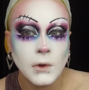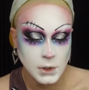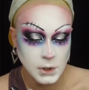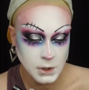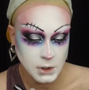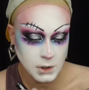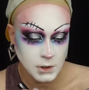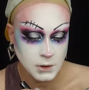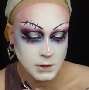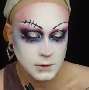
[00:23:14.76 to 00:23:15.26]

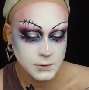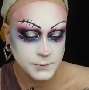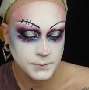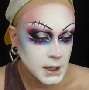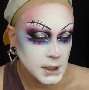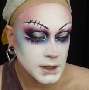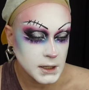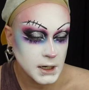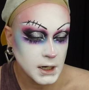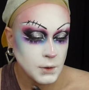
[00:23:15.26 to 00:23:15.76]
Go.
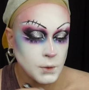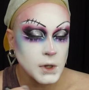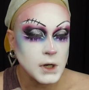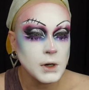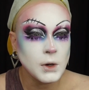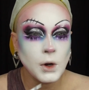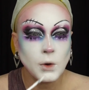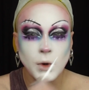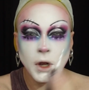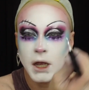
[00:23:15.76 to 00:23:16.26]
And then I
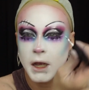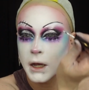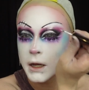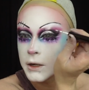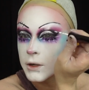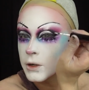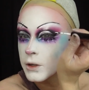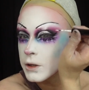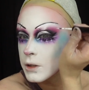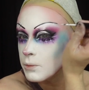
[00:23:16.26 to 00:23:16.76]
went right
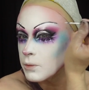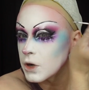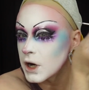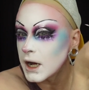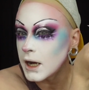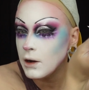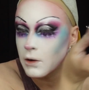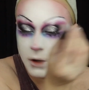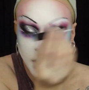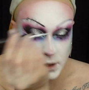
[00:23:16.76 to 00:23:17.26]
under the
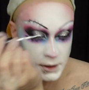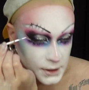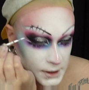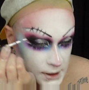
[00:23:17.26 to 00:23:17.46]
brow on